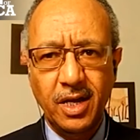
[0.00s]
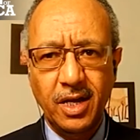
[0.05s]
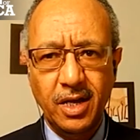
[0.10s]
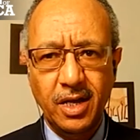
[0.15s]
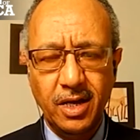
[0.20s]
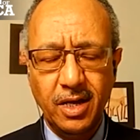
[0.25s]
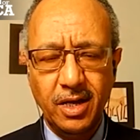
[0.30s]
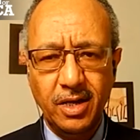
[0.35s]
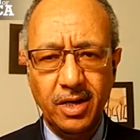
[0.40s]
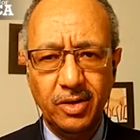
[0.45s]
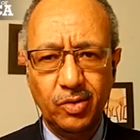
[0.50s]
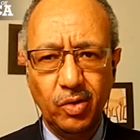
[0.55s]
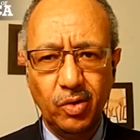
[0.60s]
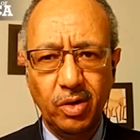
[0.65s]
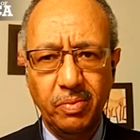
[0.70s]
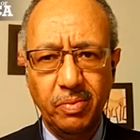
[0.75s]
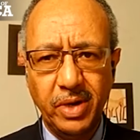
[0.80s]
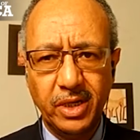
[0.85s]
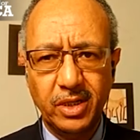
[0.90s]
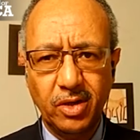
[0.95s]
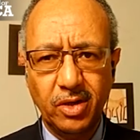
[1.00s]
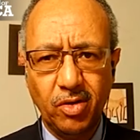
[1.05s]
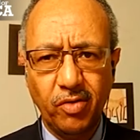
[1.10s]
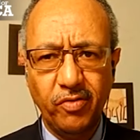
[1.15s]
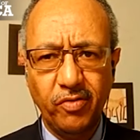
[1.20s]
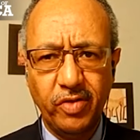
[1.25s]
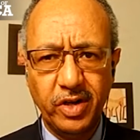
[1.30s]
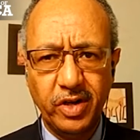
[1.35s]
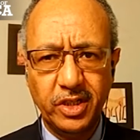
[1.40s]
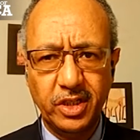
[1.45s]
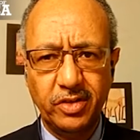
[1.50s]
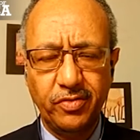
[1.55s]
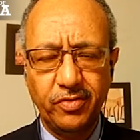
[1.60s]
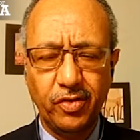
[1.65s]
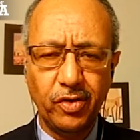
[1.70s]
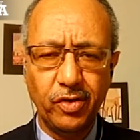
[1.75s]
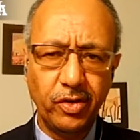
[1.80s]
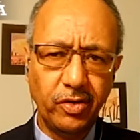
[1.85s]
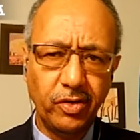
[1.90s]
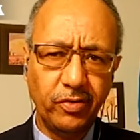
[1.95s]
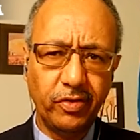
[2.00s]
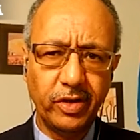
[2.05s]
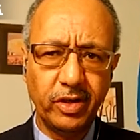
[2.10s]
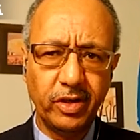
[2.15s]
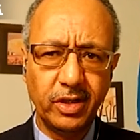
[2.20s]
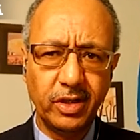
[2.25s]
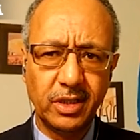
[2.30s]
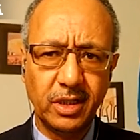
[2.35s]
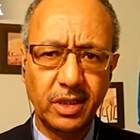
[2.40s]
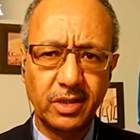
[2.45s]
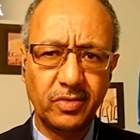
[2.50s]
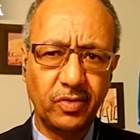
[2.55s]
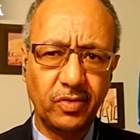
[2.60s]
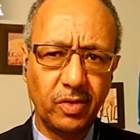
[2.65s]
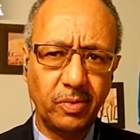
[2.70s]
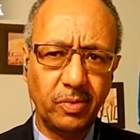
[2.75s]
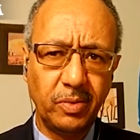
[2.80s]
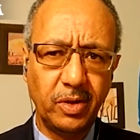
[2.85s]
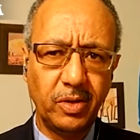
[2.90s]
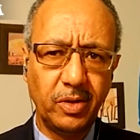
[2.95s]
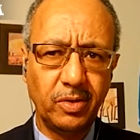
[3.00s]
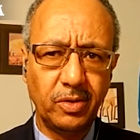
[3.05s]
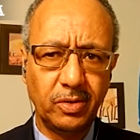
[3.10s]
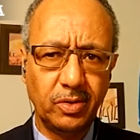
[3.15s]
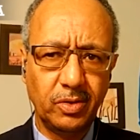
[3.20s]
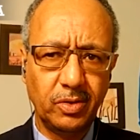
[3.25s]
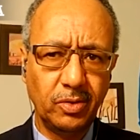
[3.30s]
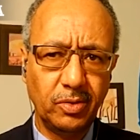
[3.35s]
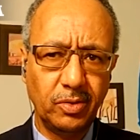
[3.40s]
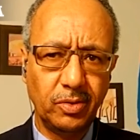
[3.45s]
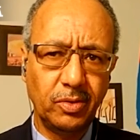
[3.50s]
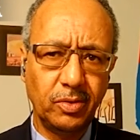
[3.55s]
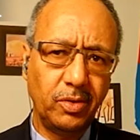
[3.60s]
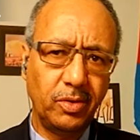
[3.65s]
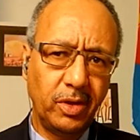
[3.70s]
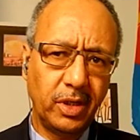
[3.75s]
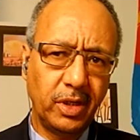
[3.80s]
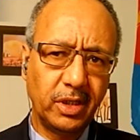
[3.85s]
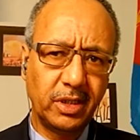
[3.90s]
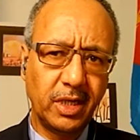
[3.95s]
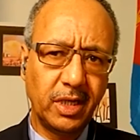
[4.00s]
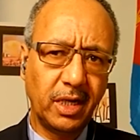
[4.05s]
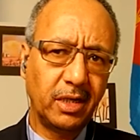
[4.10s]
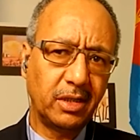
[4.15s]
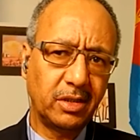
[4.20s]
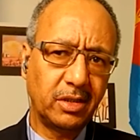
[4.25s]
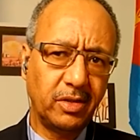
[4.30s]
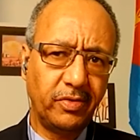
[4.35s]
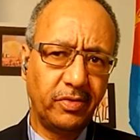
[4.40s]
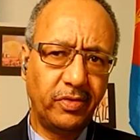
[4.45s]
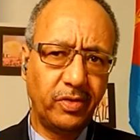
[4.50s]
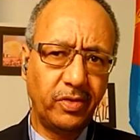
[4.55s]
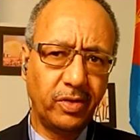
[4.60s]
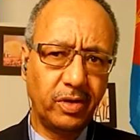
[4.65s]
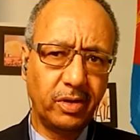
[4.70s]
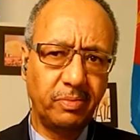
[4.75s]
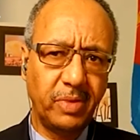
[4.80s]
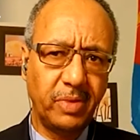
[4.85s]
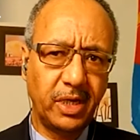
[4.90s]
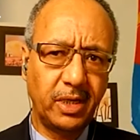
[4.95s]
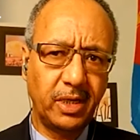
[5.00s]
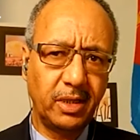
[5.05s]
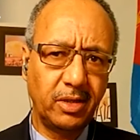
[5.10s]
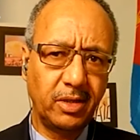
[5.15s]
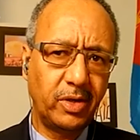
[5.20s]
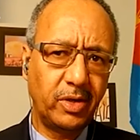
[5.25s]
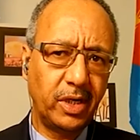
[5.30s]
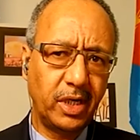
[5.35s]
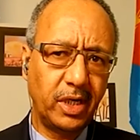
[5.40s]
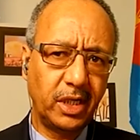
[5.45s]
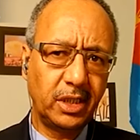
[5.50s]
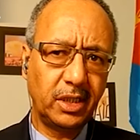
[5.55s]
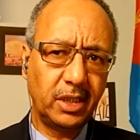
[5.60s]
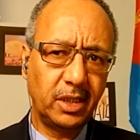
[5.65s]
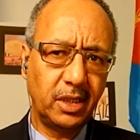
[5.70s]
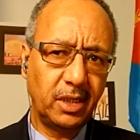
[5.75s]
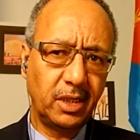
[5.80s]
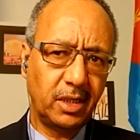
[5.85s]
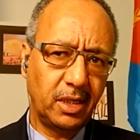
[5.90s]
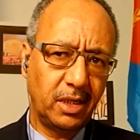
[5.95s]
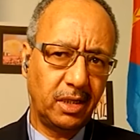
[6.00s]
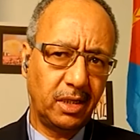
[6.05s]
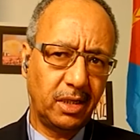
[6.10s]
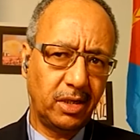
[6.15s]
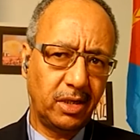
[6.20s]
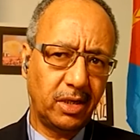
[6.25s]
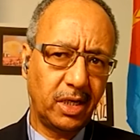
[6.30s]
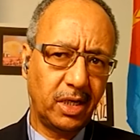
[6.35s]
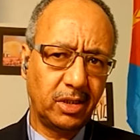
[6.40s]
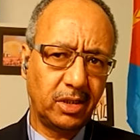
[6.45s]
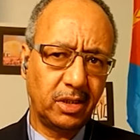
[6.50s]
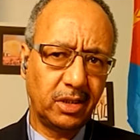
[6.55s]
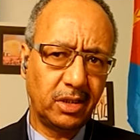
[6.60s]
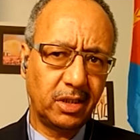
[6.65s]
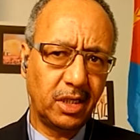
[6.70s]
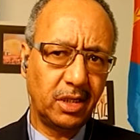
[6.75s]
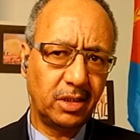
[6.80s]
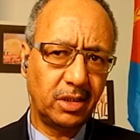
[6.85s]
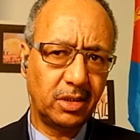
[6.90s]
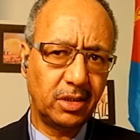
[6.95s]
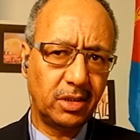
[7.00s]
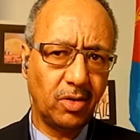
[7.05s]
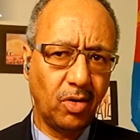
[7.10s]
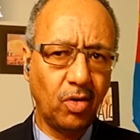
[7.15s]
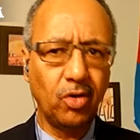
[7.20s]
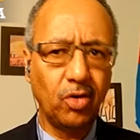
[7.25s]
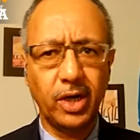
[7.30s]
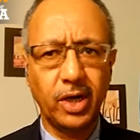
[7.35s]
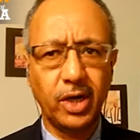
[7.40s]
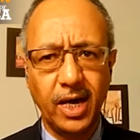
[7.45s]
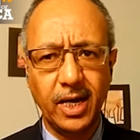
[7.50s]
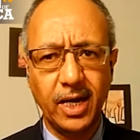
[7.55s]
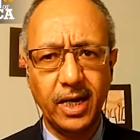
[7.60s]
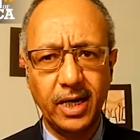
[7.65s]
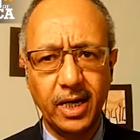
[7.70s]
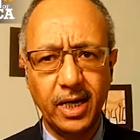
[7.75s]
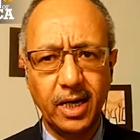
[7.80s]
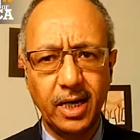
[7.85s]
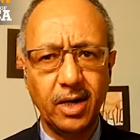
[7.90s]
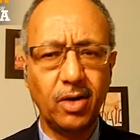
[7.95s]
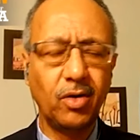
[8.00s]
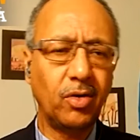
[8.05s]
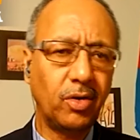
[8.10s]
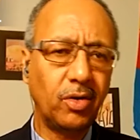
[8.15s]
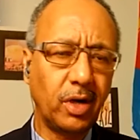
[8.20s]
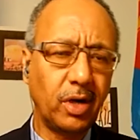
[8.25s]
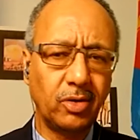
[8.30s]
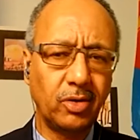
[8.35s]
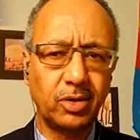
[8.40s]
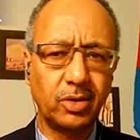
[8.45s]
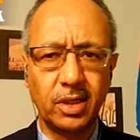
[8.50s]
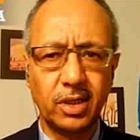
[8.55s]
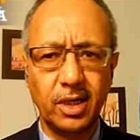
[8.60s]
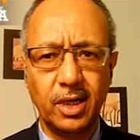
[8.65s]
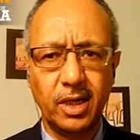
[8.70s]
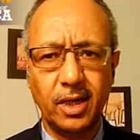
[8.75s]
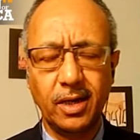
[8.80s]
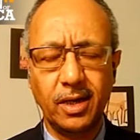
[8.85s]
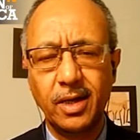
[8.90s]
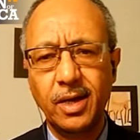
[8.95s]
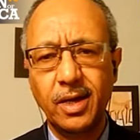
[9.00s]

It will make the conversion for you, for instance, from euro to US dollars if you are making the donation in the United States or Canada or Australia.